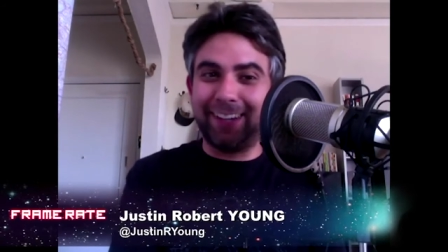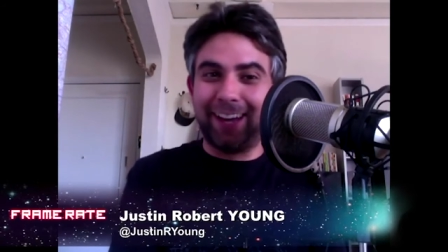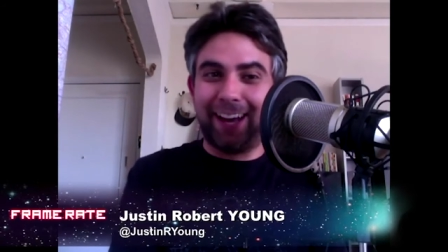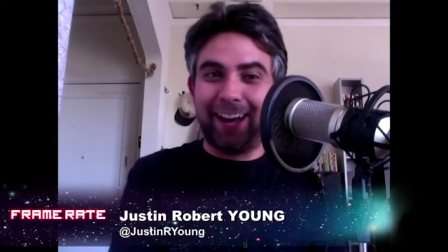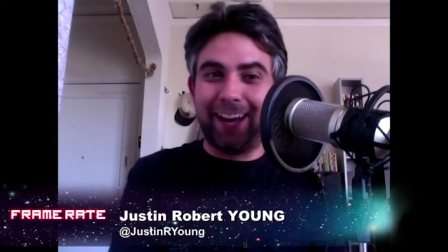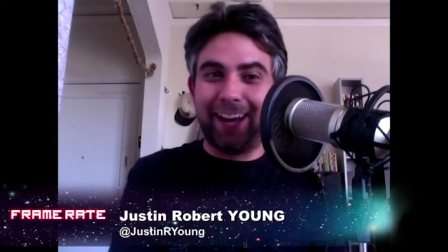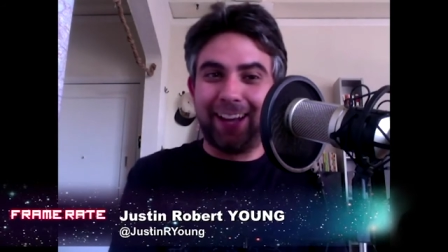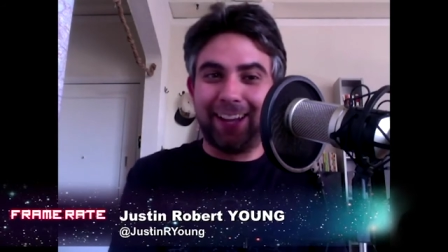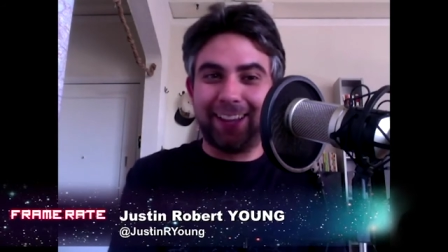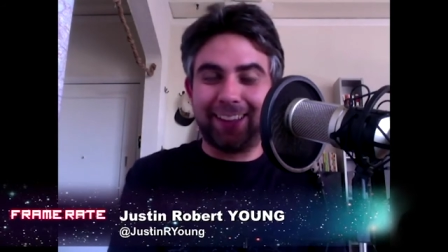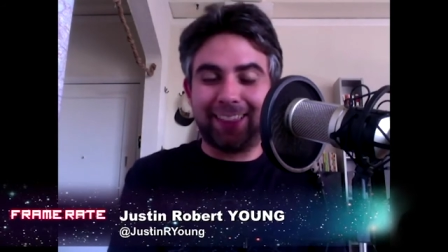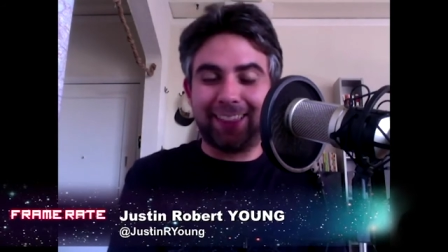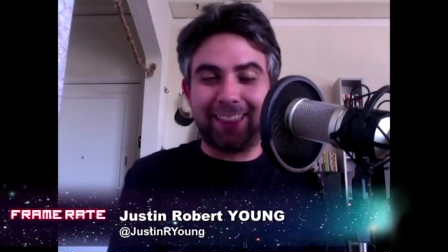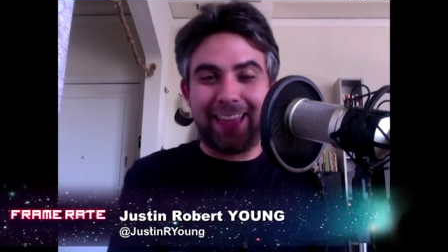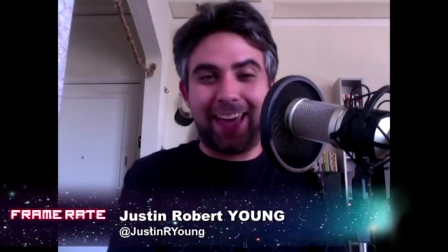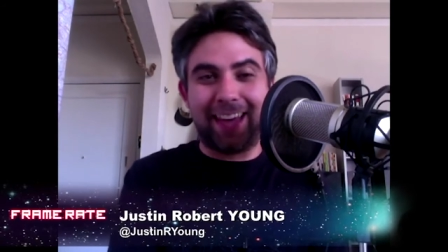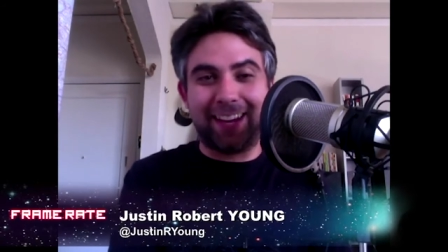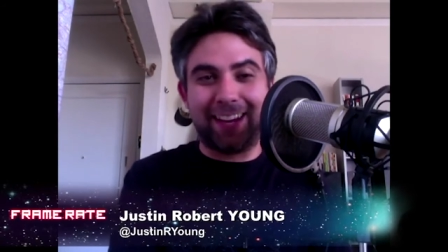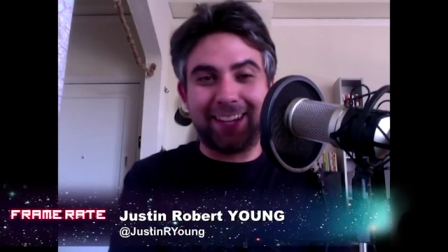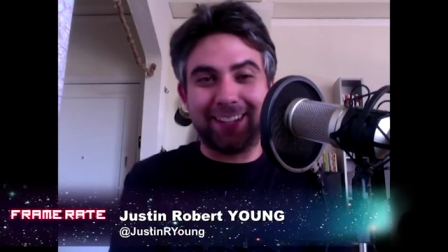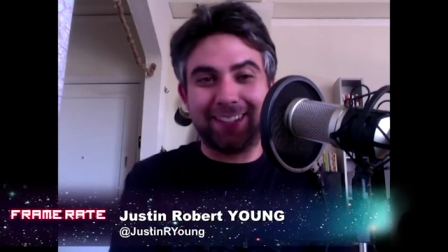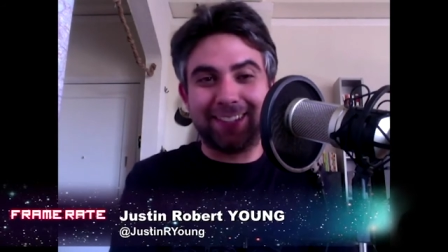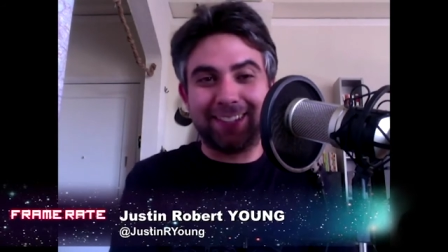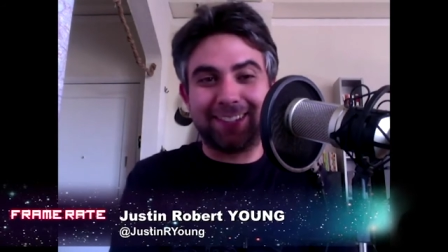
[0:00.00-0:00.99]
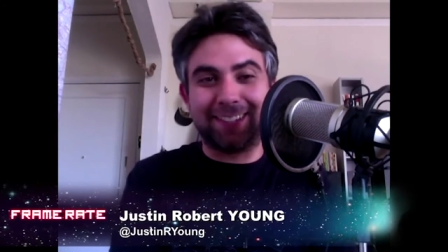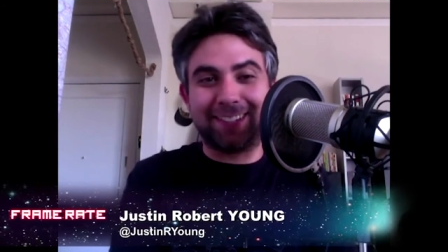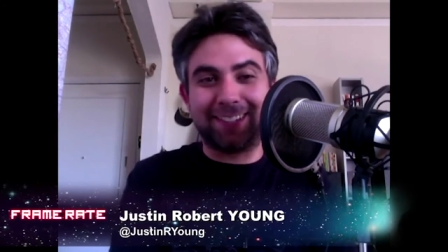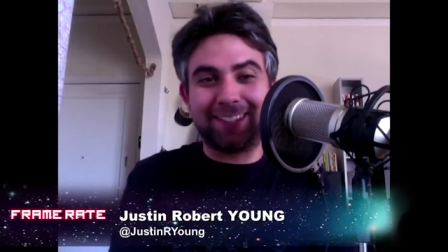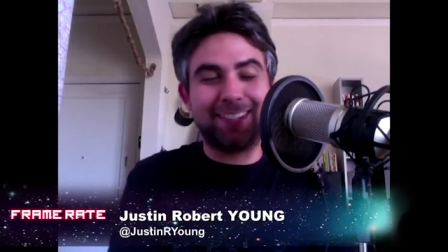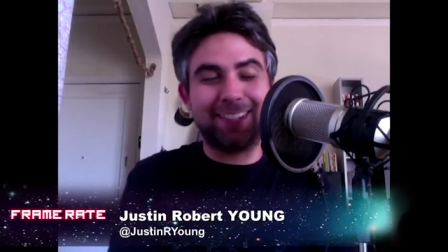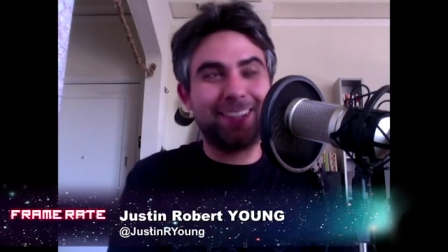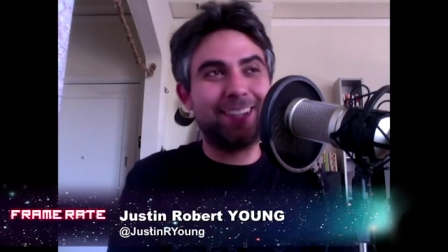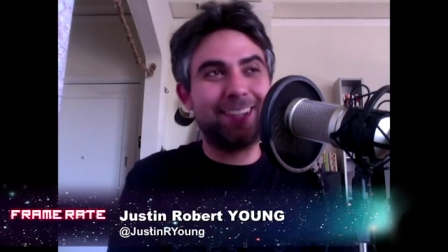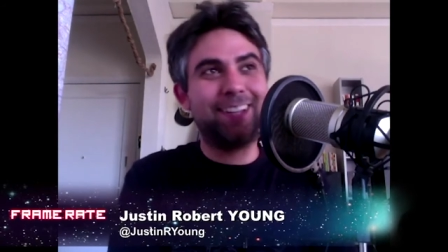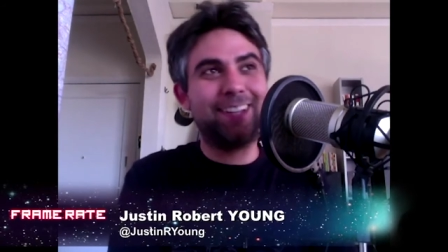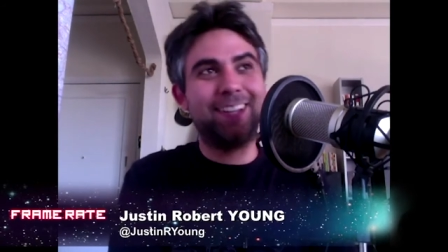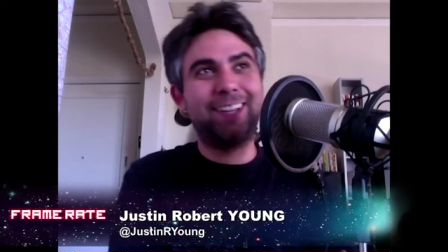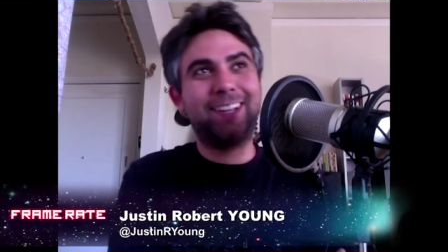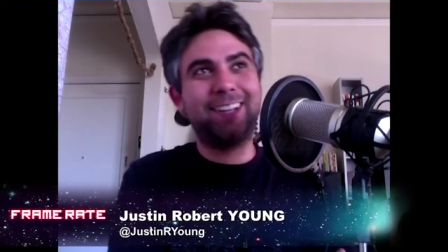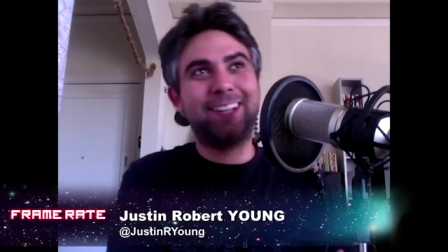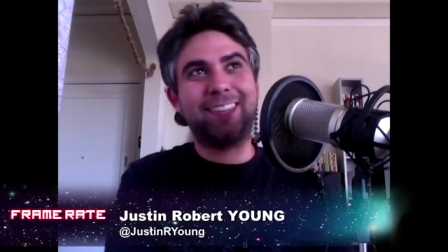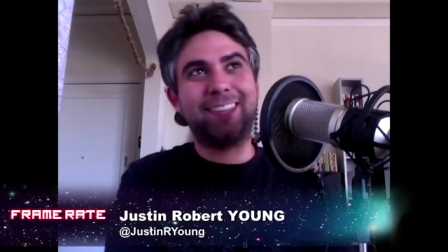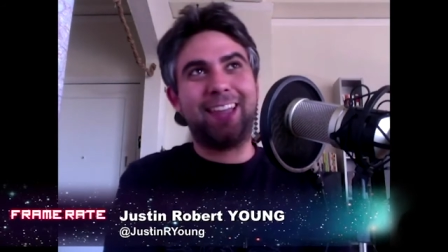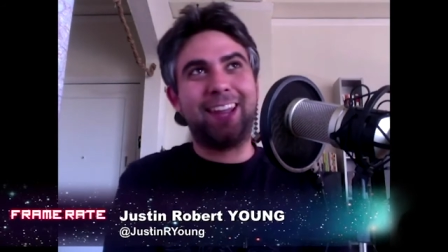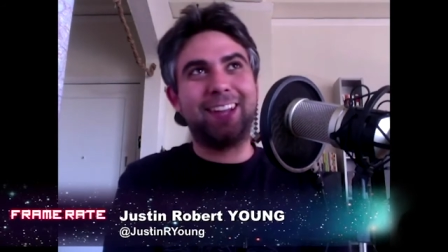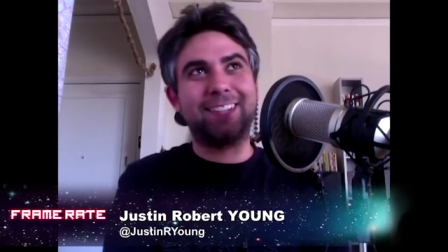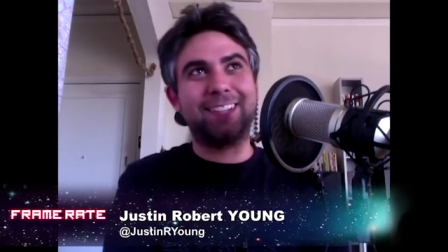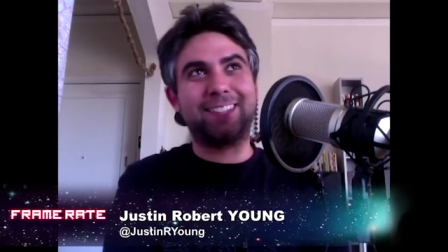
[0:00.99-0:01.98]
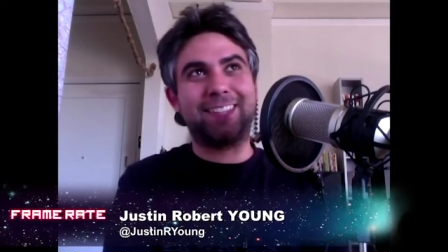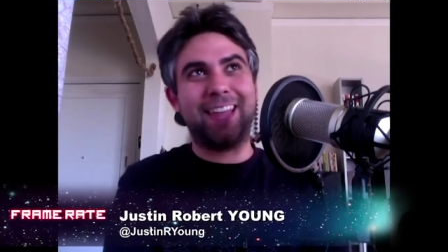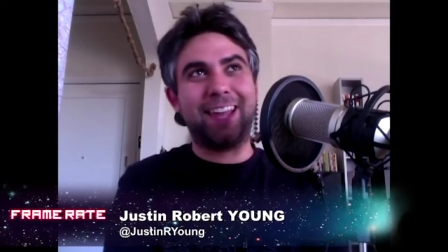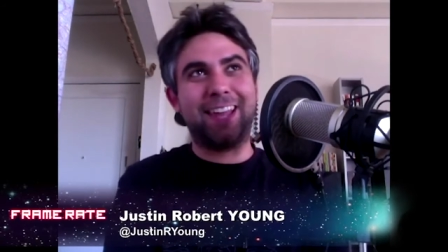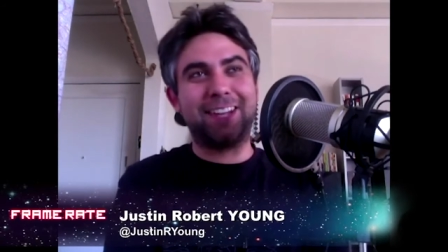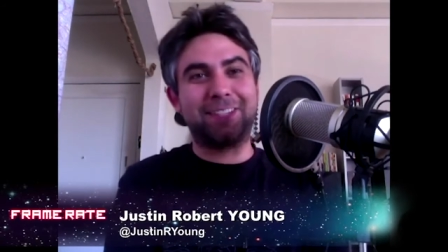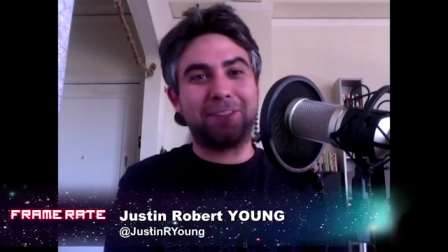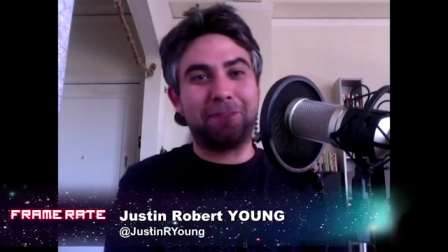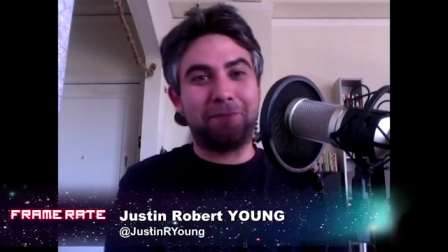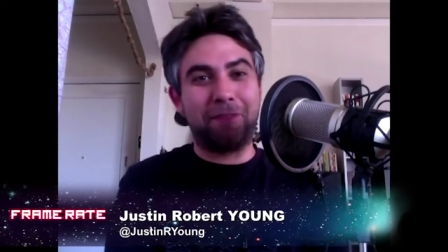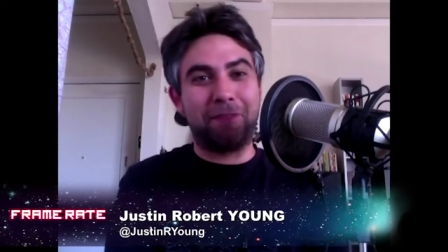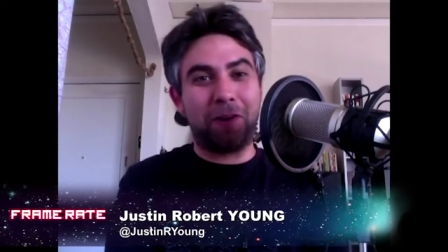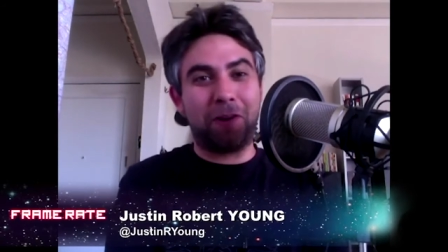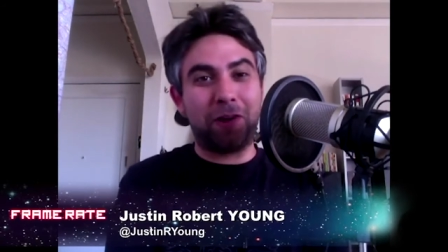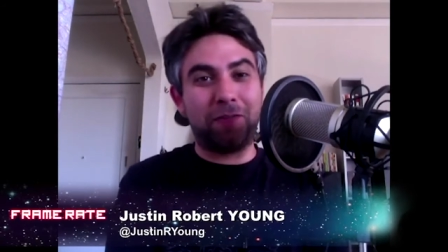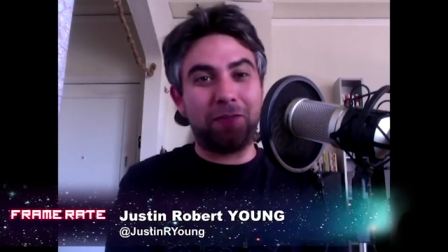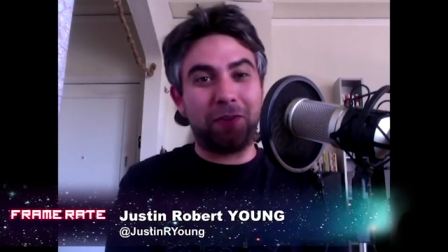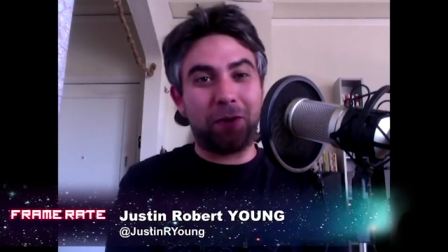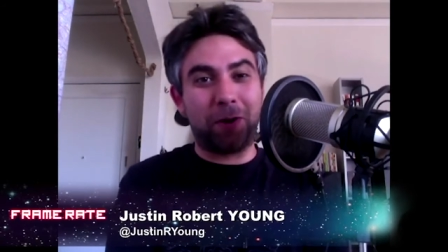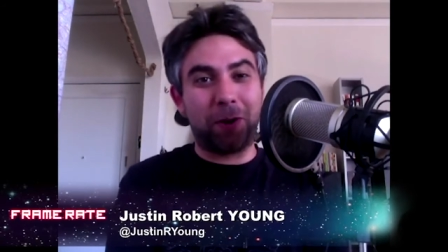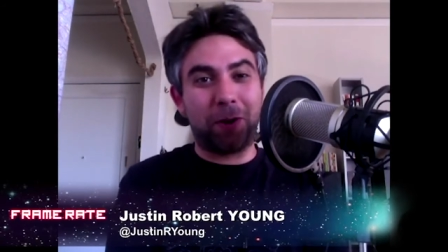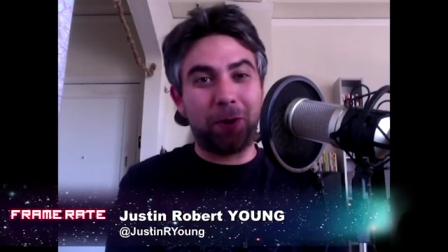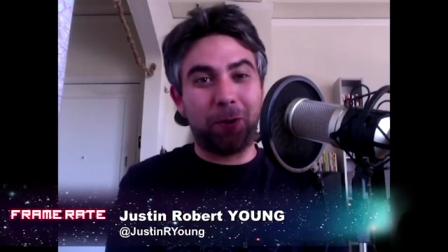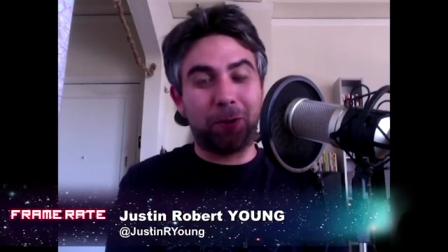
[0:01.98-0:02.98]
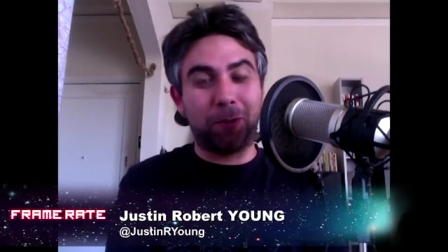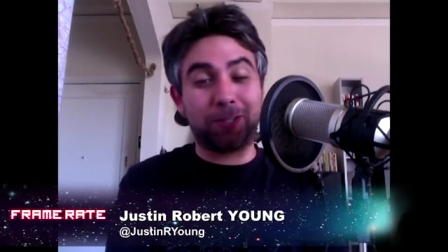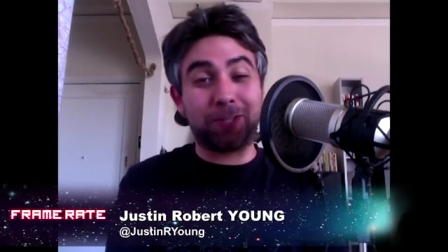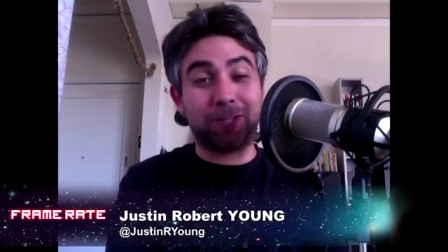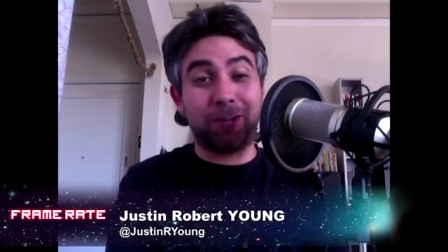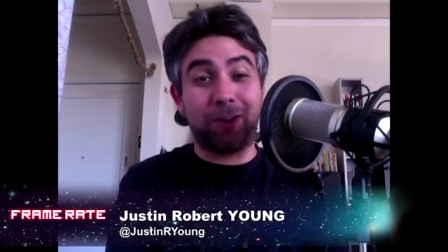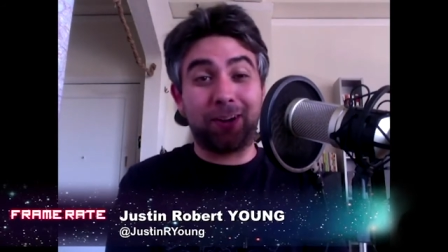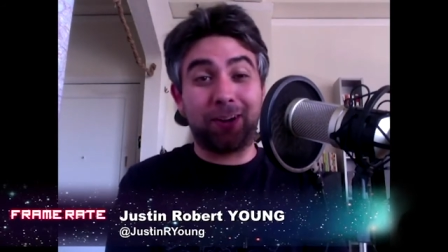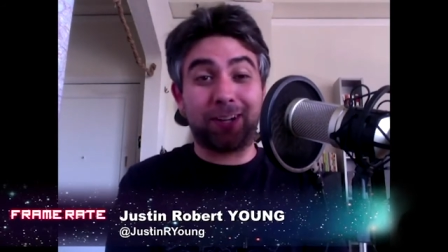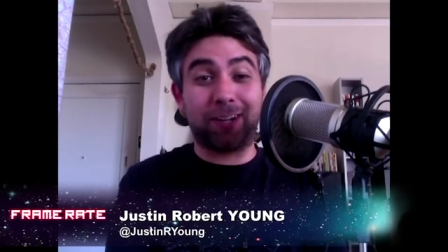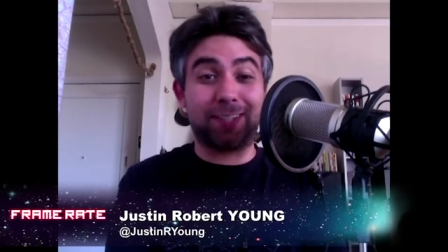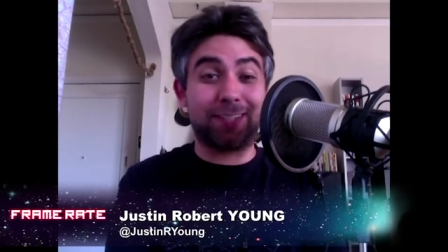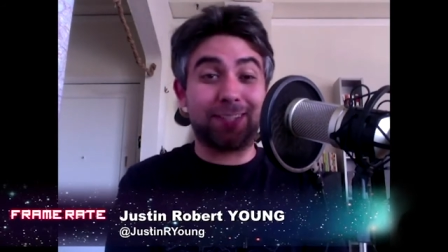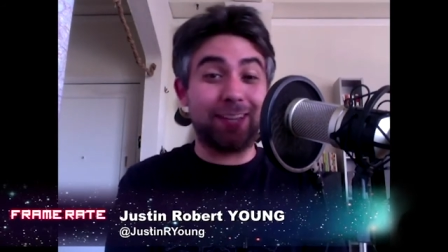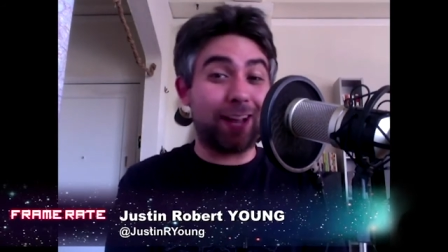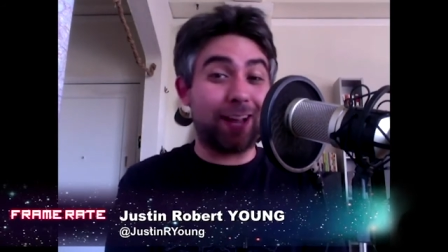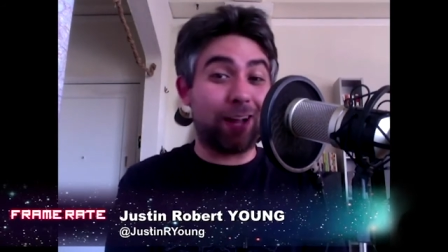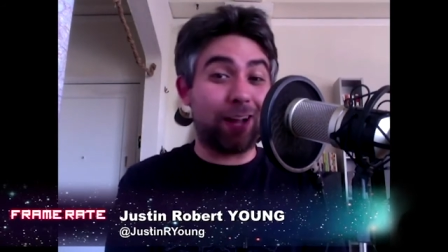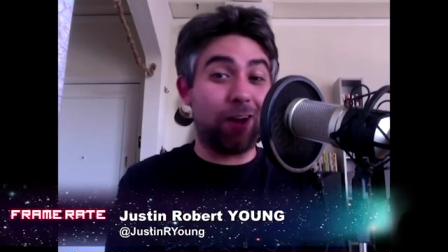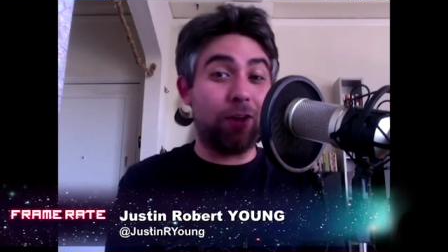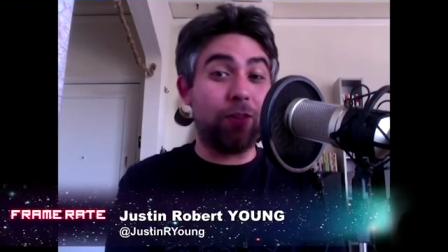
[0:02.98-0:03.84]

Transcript: Uh, yeah. That is that is that is a very very old song to sing.